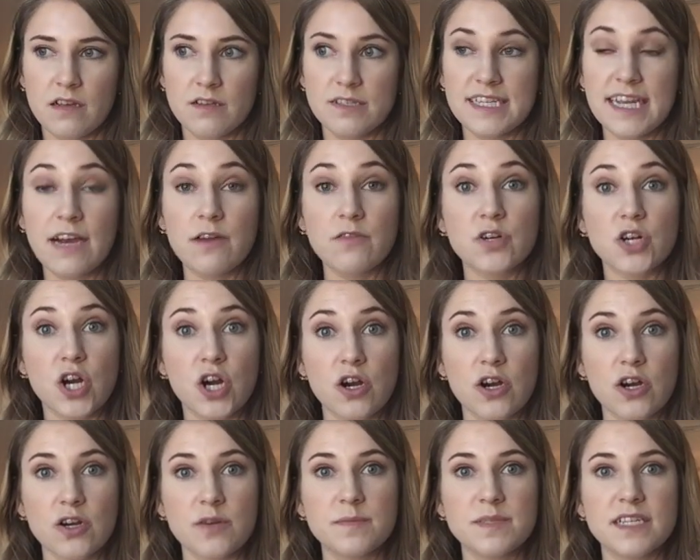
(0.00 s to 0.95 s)
down
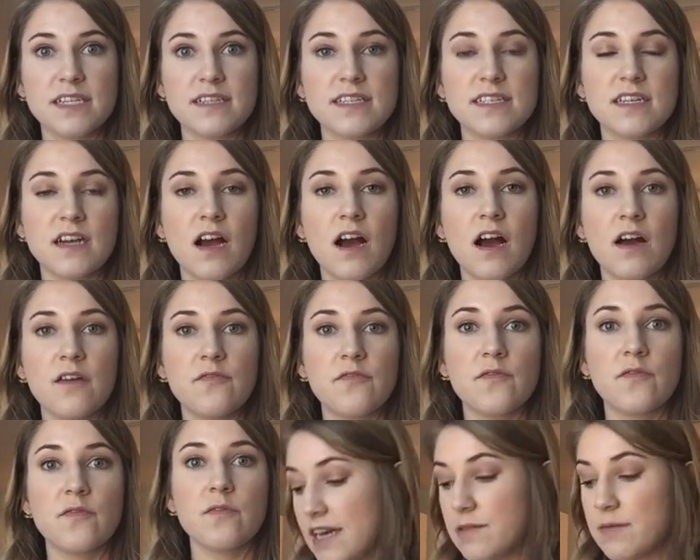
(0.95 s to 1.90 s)
curbs and stuff.
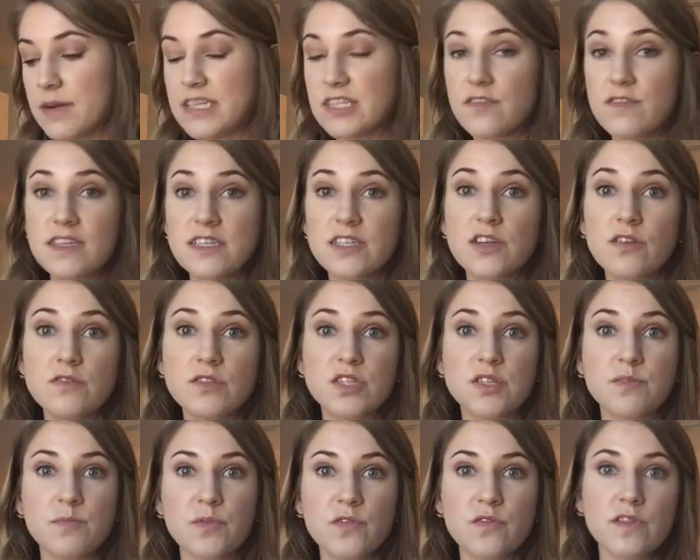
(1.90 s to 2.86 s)
Anyway, so this goes
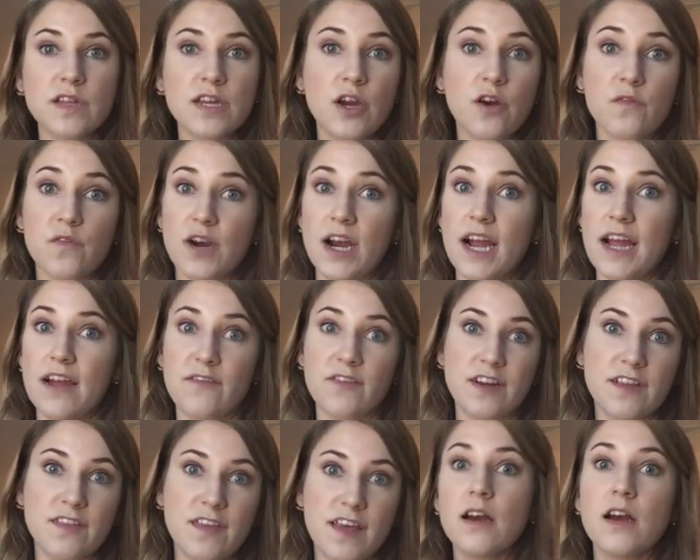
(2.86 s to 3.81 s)
smoothly over
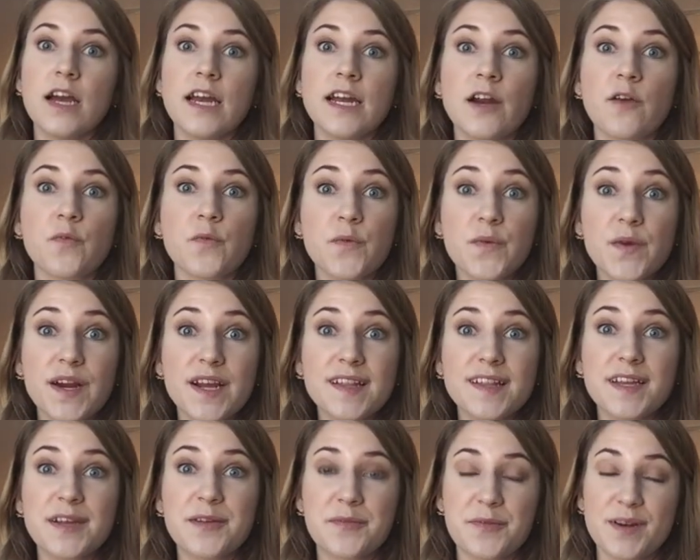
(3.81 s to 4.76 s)
everything. And I
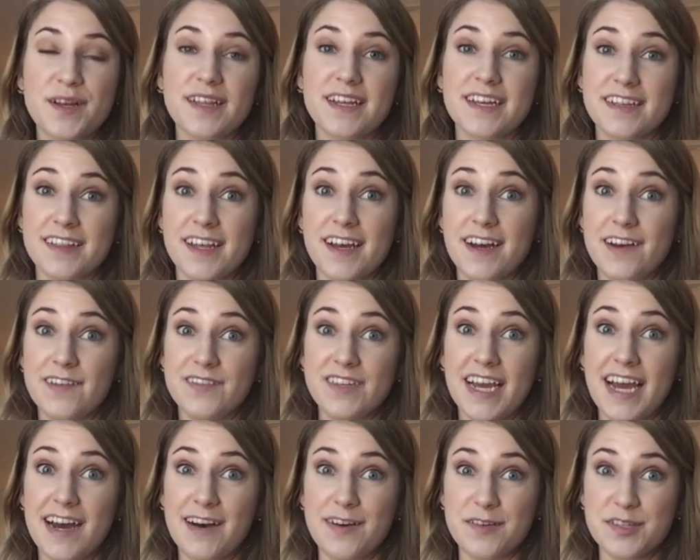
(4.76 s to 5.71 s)
really, really loved
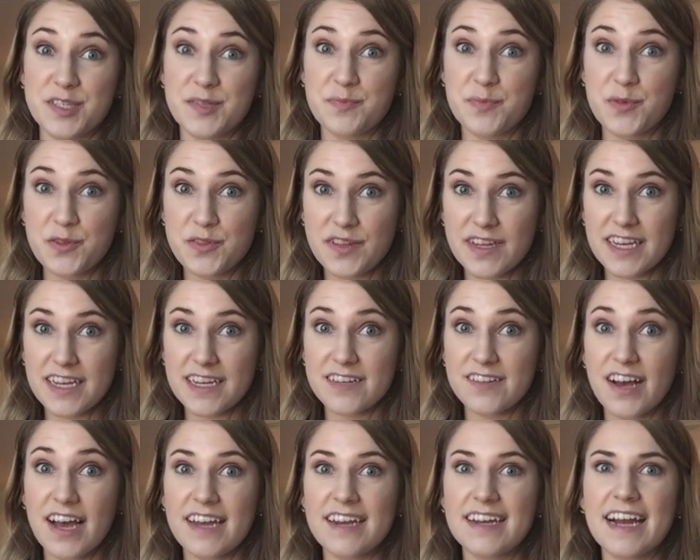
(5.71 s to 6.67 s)
how smoothly it
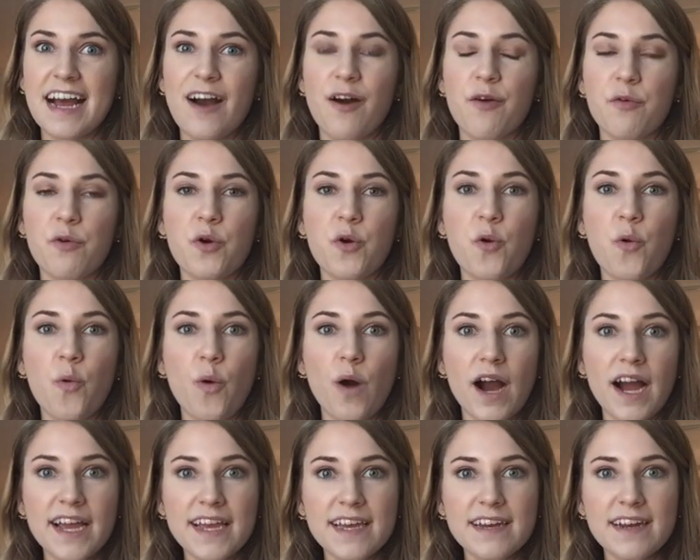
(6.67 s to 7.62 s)
glided, how
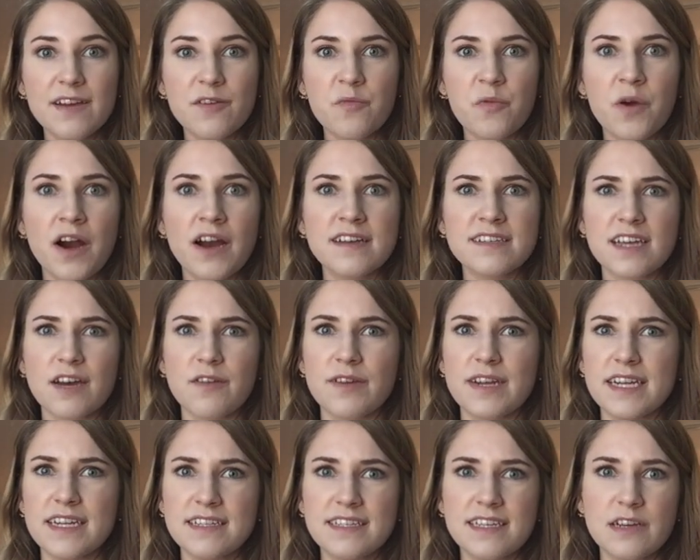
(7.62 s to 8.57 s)
quiet it was, how
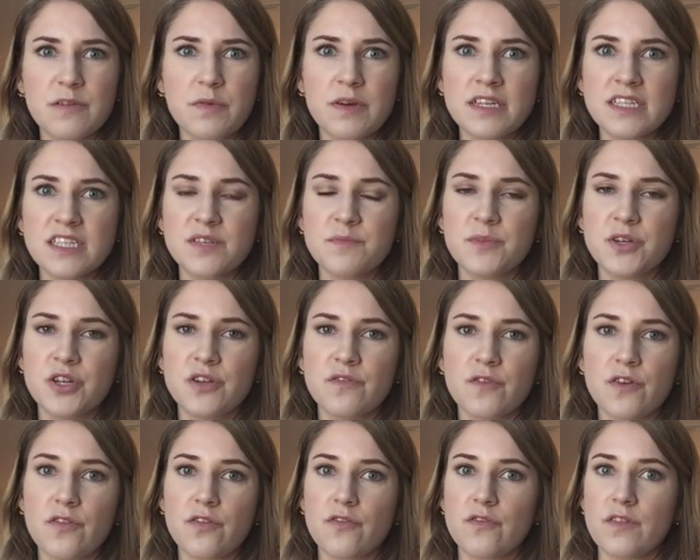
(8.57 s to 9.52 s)
easy it was to
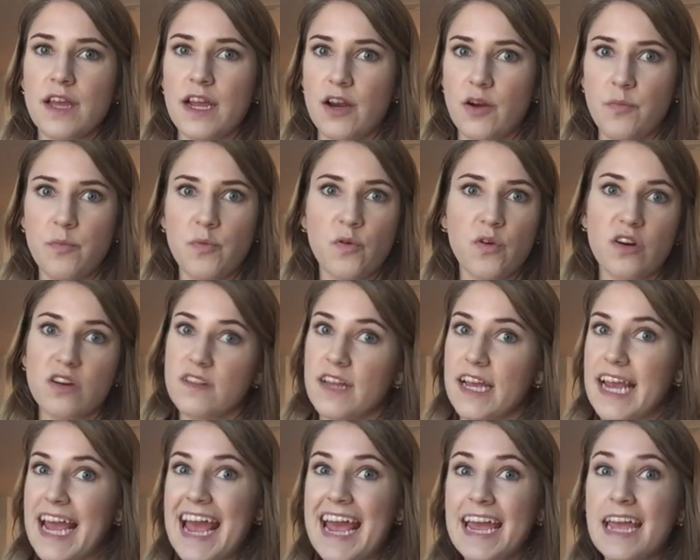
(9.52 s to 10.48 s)
maneuver through the airport,
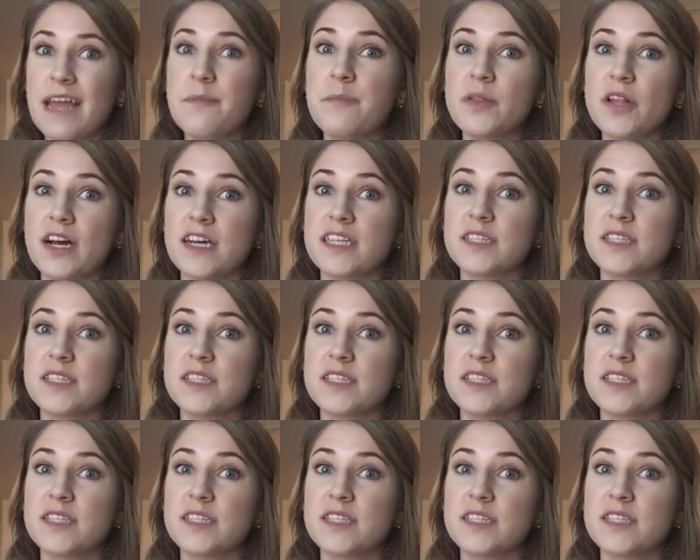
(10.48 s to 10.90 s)
like A++